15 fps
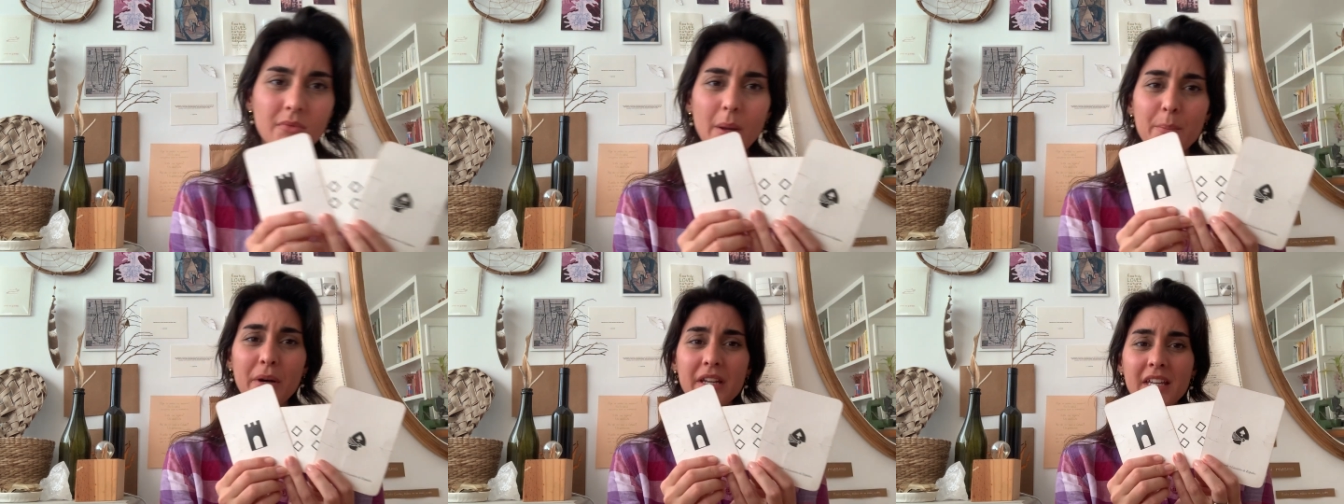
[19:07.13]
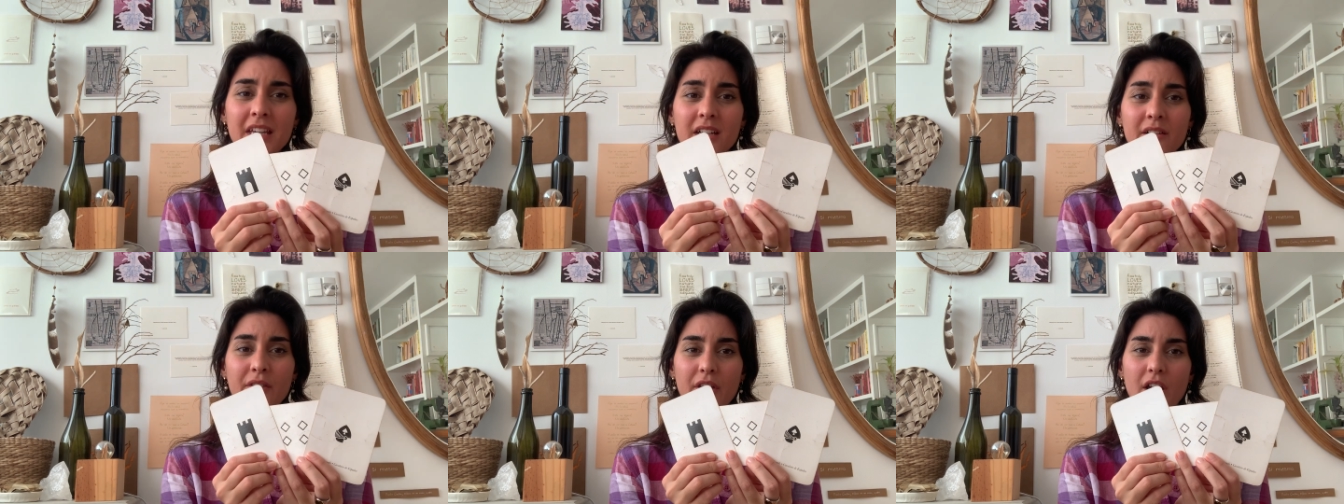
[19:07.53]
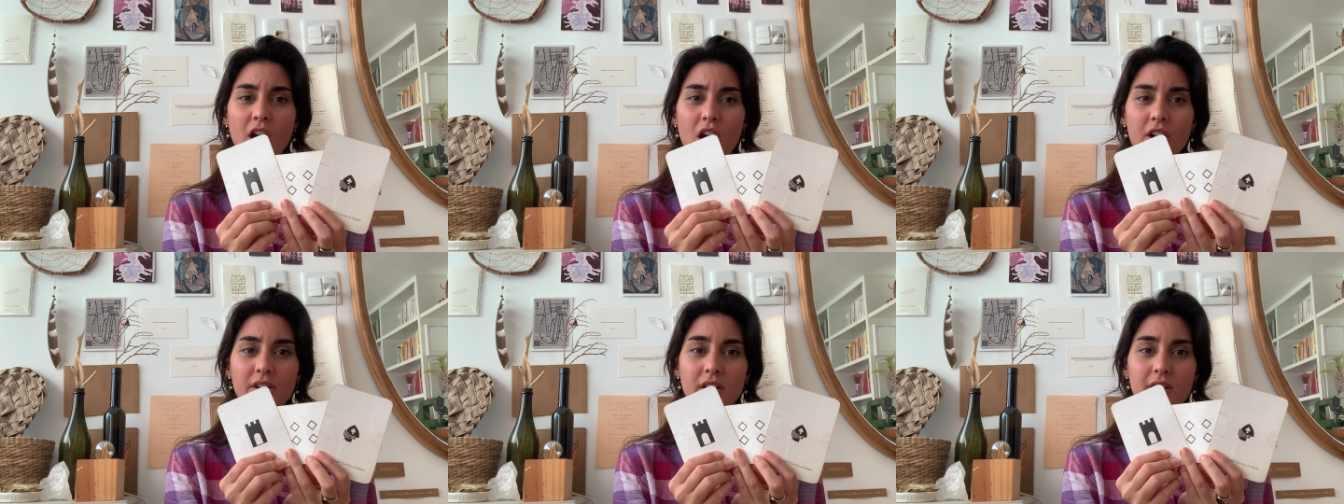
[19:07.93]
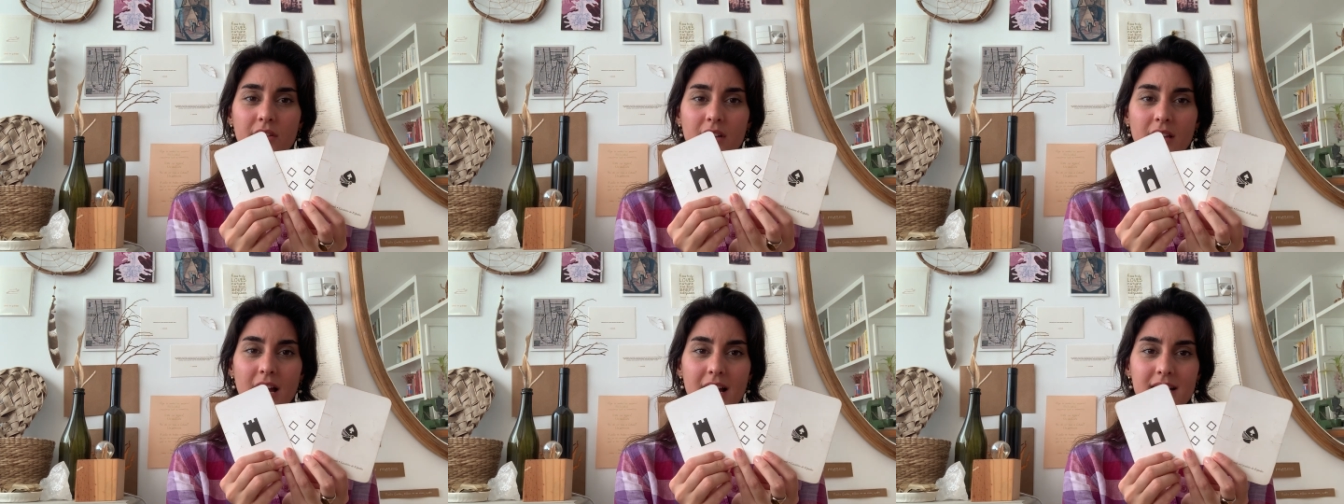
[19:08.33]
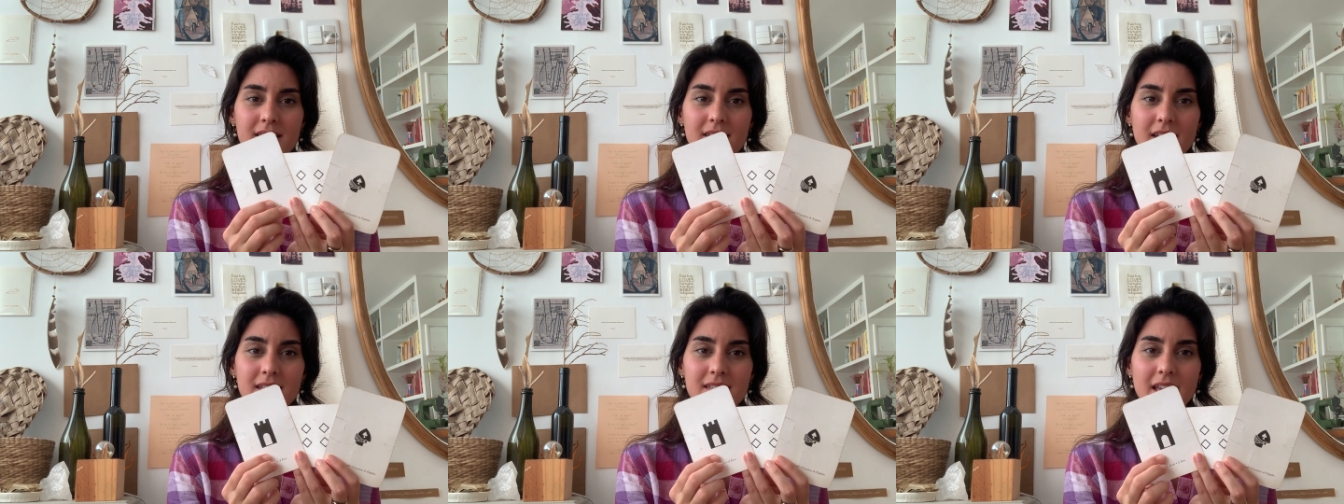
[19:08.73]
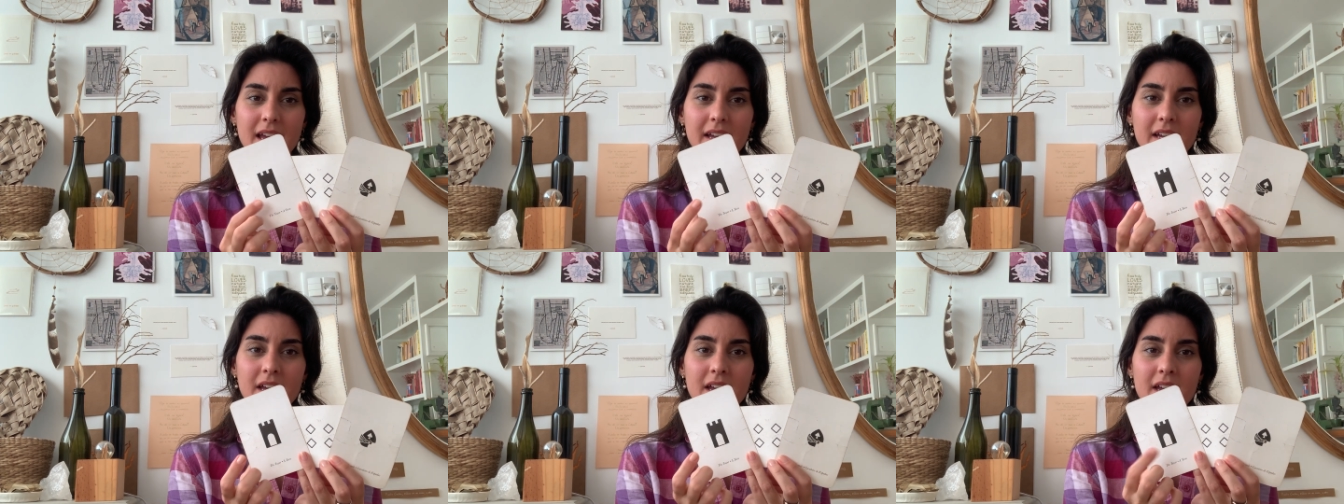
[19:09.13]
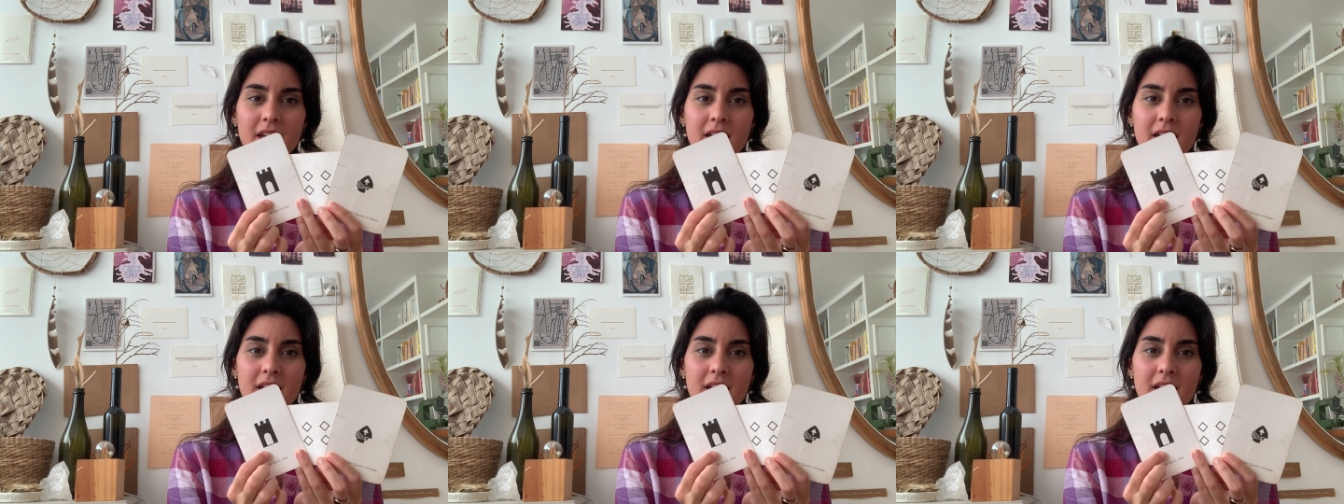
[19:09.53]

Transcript: But here they are nonetheless. It's like